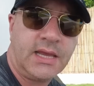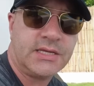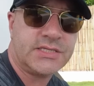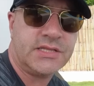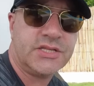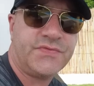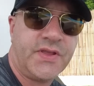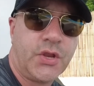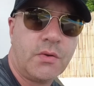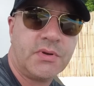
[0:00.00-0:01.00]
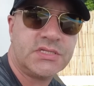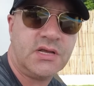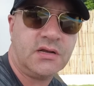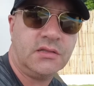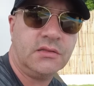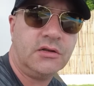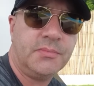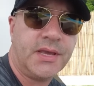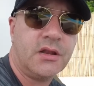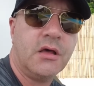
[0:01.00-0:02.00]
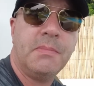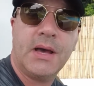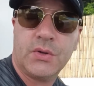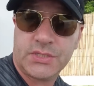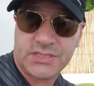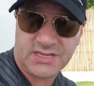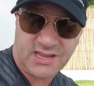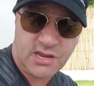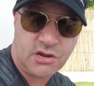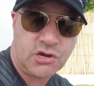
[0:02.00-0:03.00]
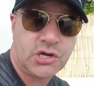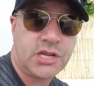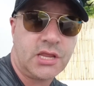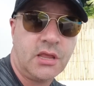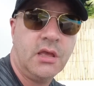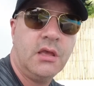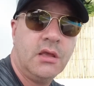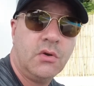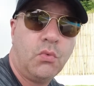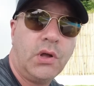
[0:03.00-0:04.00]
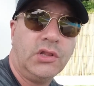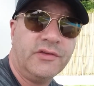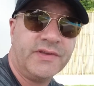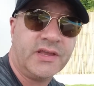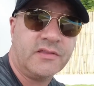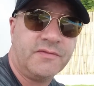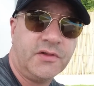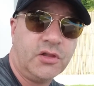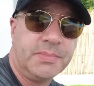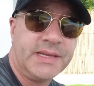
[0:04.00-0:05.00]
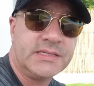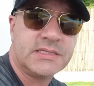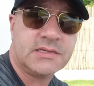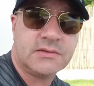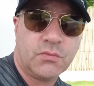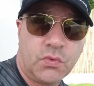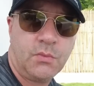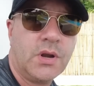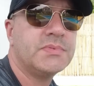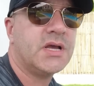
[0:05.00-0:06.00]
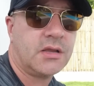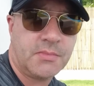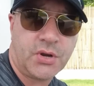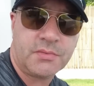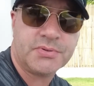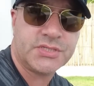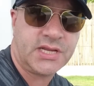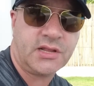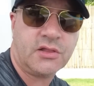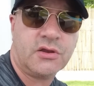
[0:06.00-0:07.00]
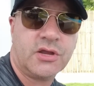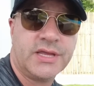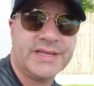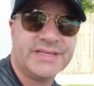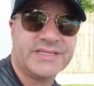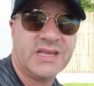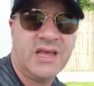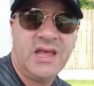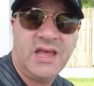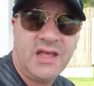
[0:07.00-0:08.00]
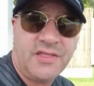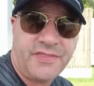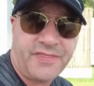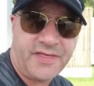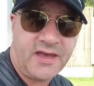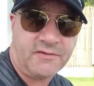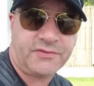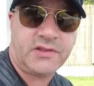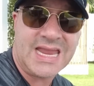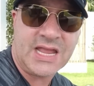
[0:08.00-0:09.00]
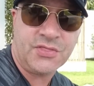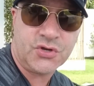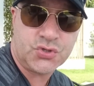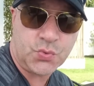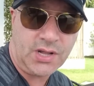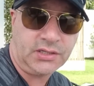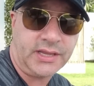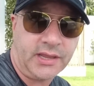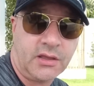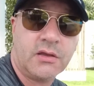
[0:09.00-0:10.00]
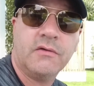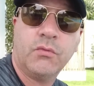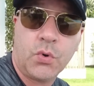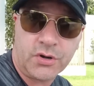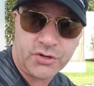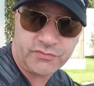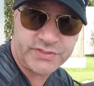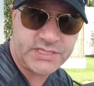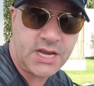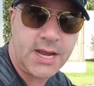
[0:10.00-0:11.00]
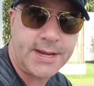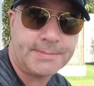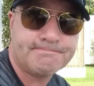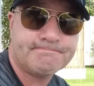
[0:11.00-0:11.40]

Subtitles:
Hey guys, in this video I'm going to talk a little bit about security while living in the Philippines, and what I'm talking about in particular is theft in the dwelling of where you reside.